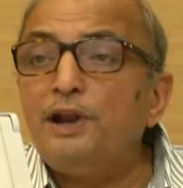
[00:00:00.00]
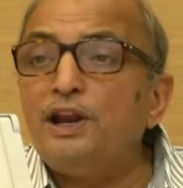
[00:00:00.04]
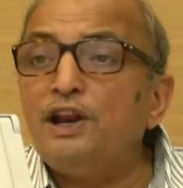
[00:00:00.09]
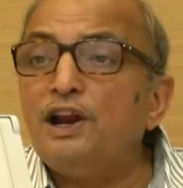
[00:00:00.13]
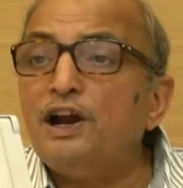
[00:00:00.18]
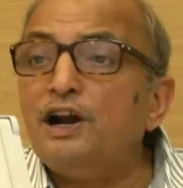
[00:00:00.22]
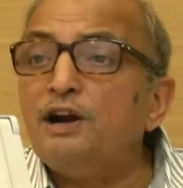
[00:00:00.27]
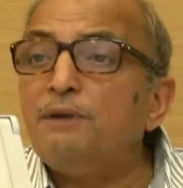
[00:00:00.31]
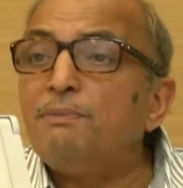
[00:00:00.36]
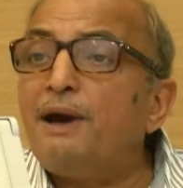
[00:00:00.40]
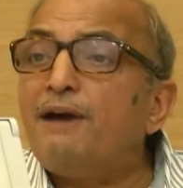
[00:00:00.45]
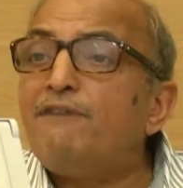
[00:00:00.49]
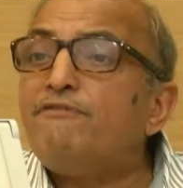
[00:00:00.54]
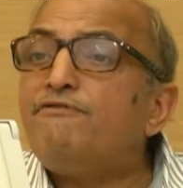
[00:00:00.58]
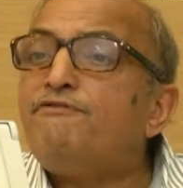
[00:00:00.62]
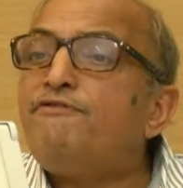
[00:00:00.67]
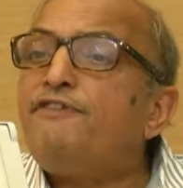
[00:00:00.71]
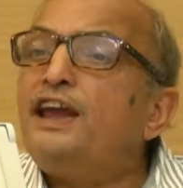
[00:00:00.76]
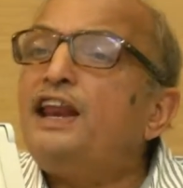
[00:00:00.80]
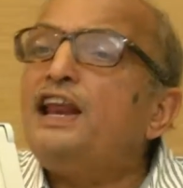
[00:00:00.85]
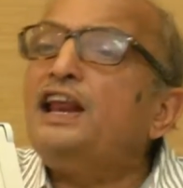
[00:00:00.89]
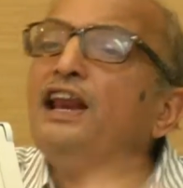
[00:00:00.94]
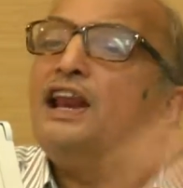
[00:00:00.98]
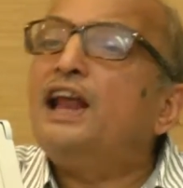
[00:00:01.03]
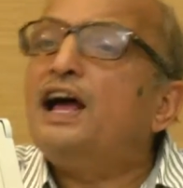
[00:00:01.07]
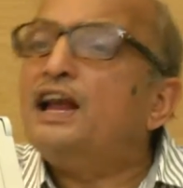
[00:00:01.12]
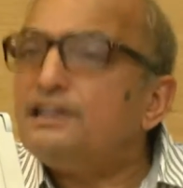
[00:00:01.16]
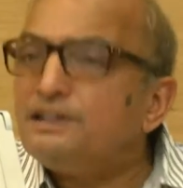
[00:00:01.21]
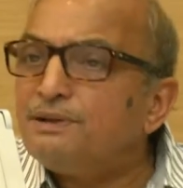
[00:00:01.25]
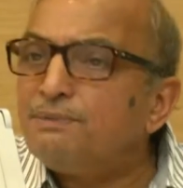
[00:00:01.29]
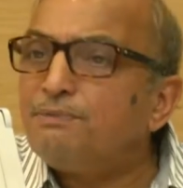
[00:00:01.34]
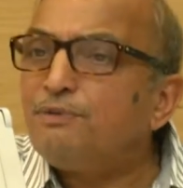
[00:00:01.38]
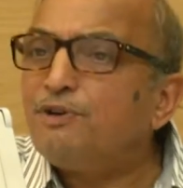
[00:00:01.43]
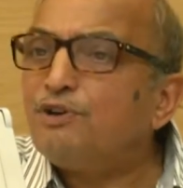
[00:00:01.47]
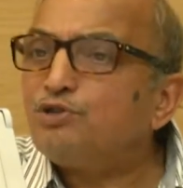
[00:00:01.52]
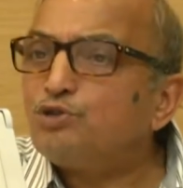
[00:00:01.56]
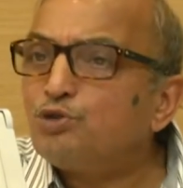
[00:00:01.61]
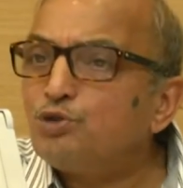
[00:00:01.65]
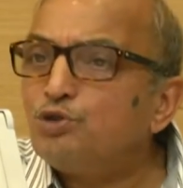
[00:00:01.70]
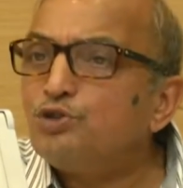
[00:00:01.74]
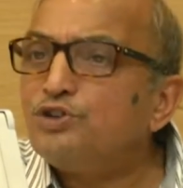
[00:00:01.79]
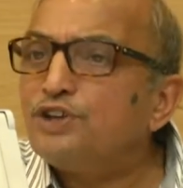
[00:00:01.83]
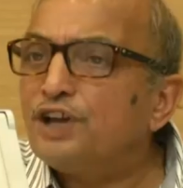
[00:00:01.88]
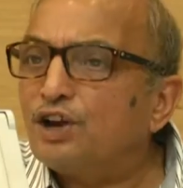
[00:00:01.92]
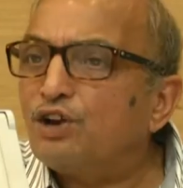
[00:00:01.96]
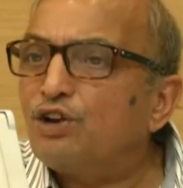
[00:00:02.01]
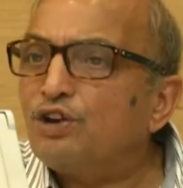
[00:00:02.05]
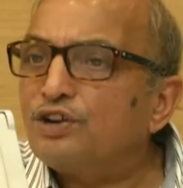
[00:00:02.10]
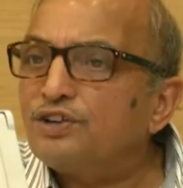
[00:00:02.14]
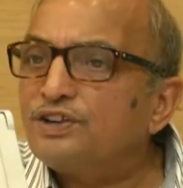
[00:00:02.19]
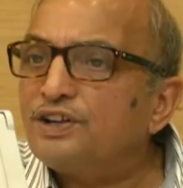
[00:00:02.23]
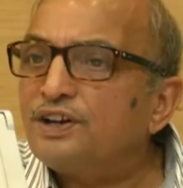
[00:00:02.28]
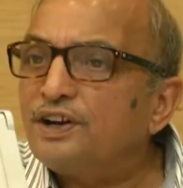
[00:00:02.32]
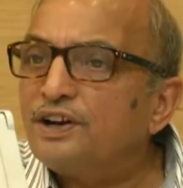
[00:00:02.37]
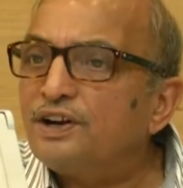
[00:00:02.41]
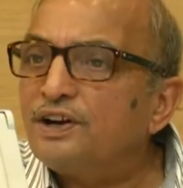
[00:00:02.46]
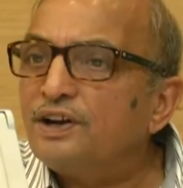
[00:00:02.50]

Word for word: learned by a very large number of students across the